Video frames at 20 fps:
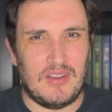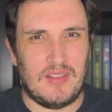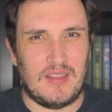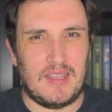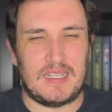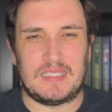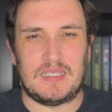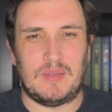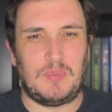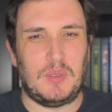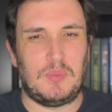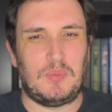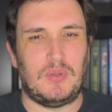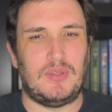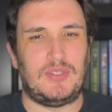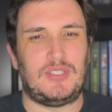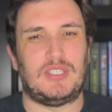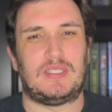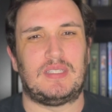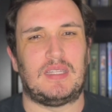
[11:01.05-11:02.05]
Like, some people
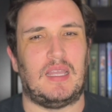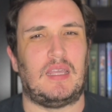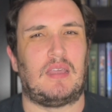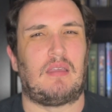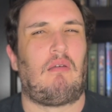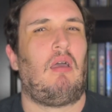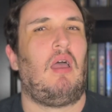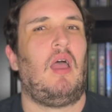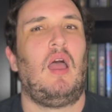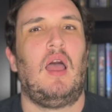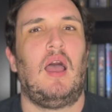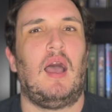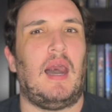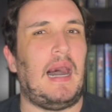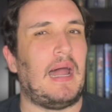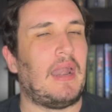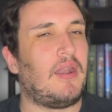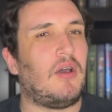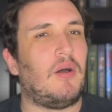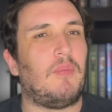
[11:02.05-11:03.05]
just like, I
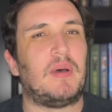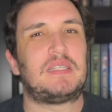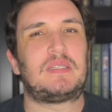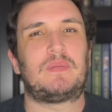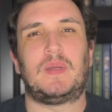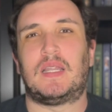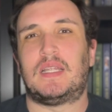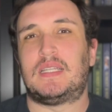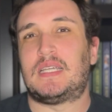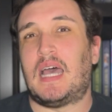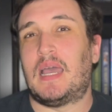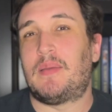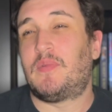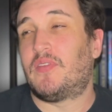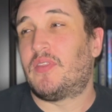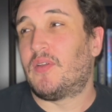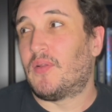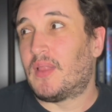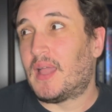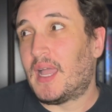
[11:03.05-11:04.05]
don't know, it must have been a time of
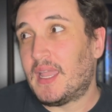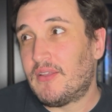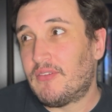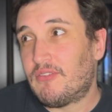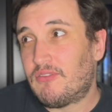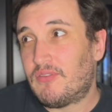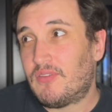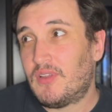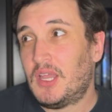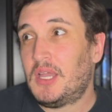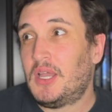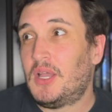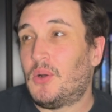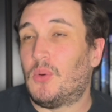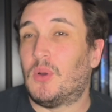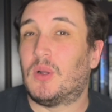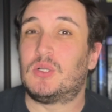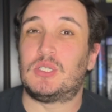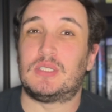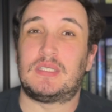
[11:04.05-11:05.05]
their life,
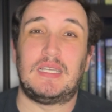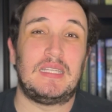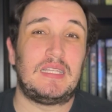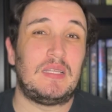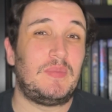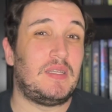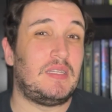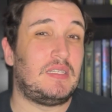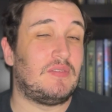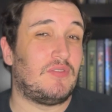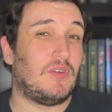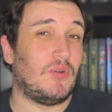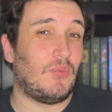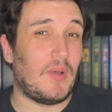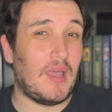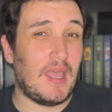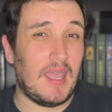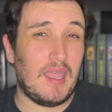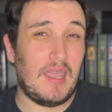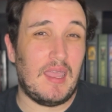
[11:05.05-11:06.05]
or just hit them in a different
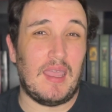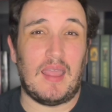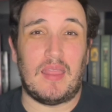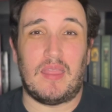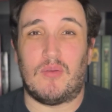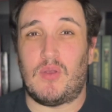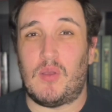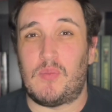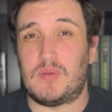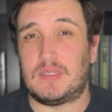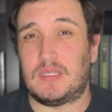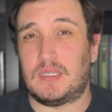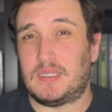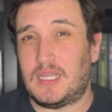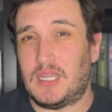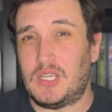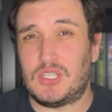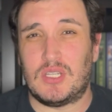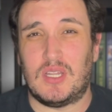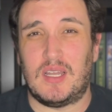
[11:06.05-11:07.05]
way, and the
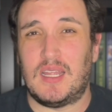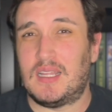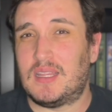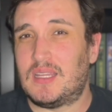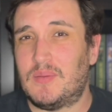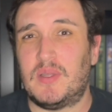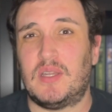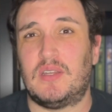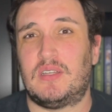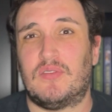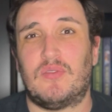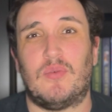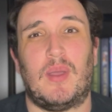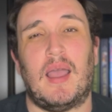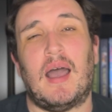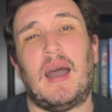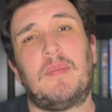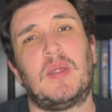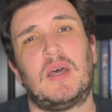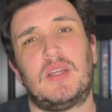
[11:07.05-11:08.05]
representation hit them in a different way.
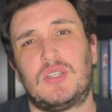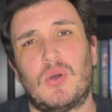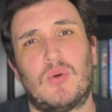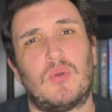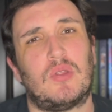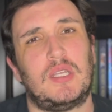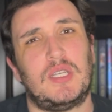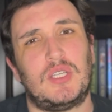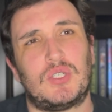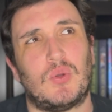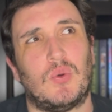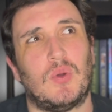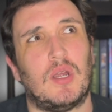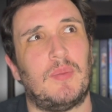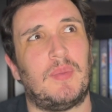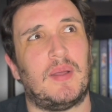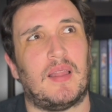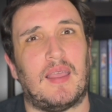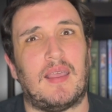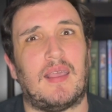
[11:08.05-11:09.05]
I'm not totally sure,
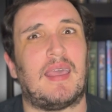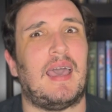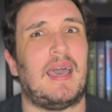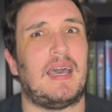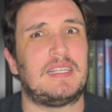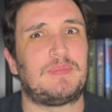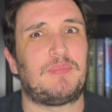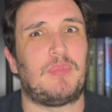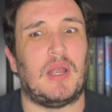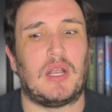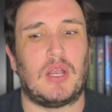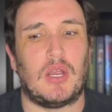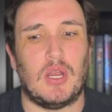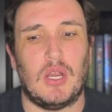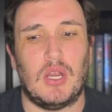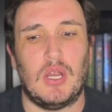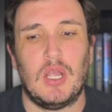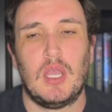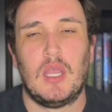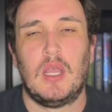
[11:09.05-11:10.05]
but like Kaz
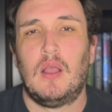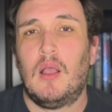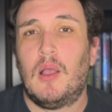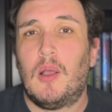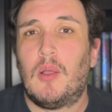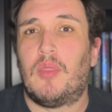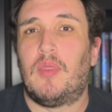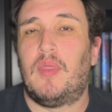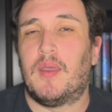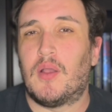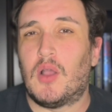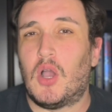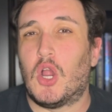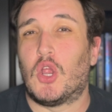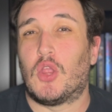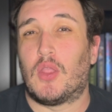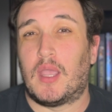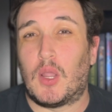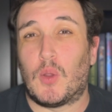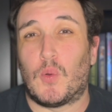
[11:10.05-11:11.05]
Brecker, there are
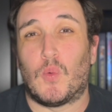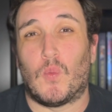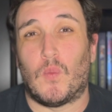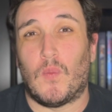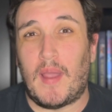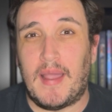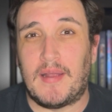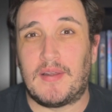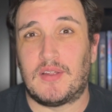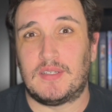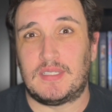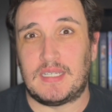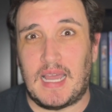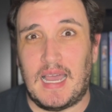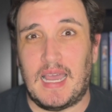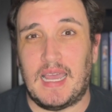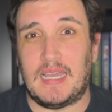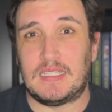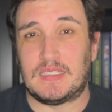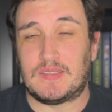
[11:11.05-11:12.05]
like ride or
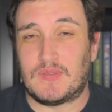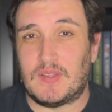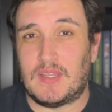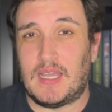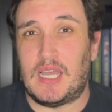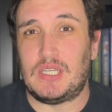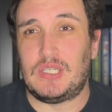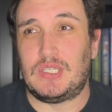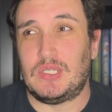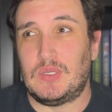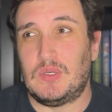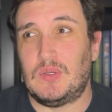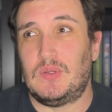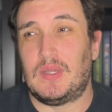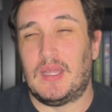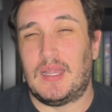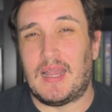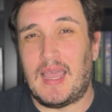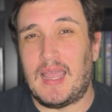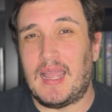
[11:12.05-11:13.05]
dies for that dude,
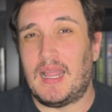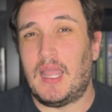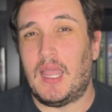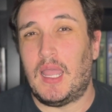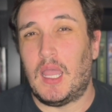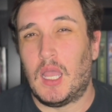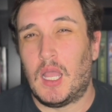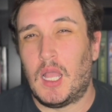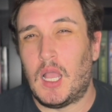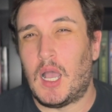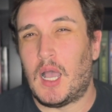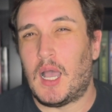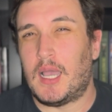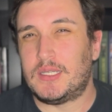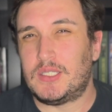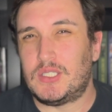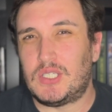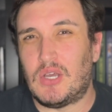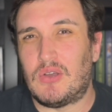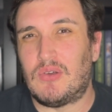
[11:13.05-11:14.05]
and I
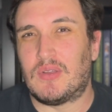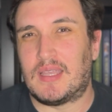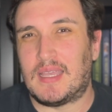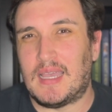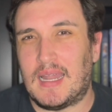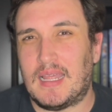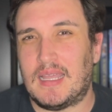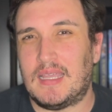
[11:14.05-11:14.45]
don't get it.